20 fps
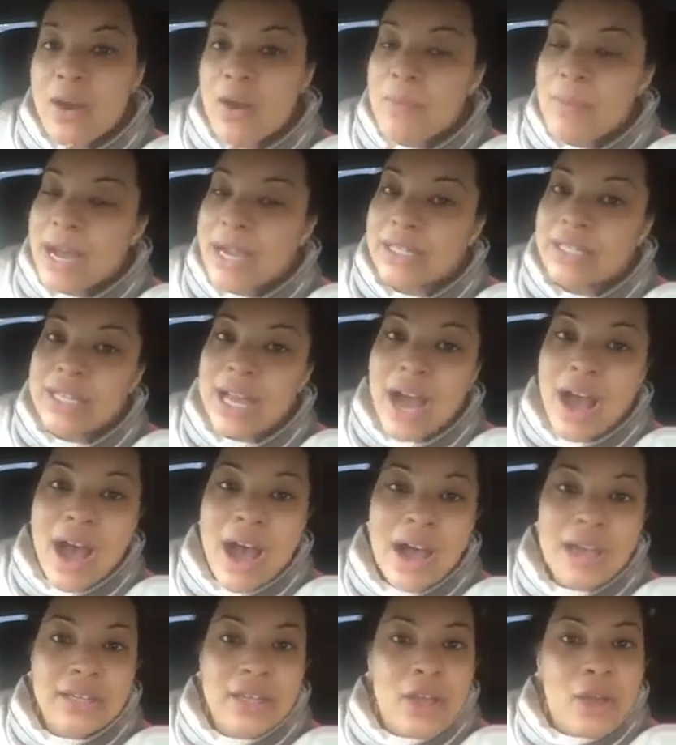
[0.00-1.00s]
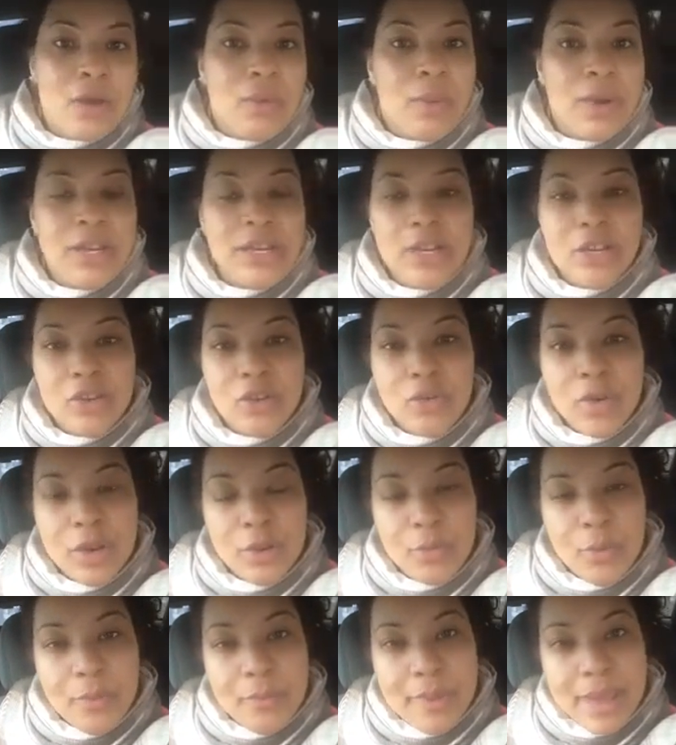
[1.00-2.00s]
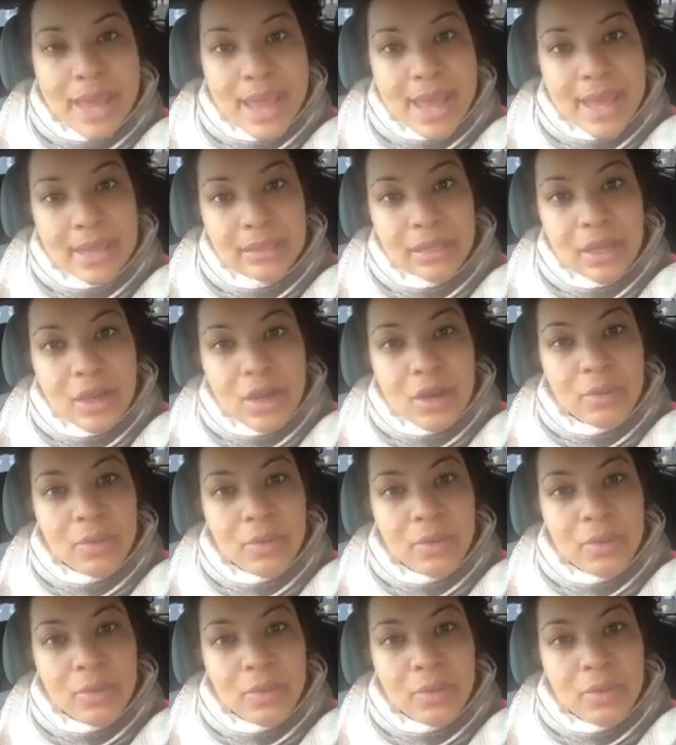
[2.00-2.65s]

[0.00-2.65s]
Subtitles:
oh my God, what an incredible man.